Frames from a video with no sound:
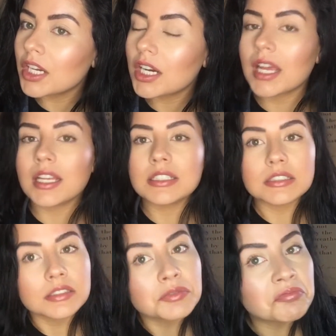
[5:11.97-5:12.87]

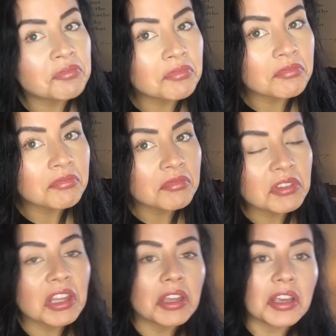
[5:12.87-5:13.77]
And
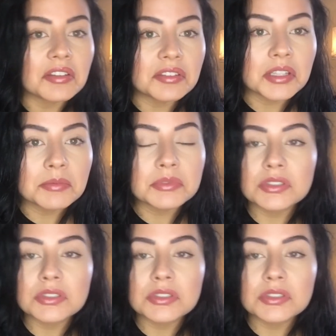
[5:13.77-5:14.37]
it seemed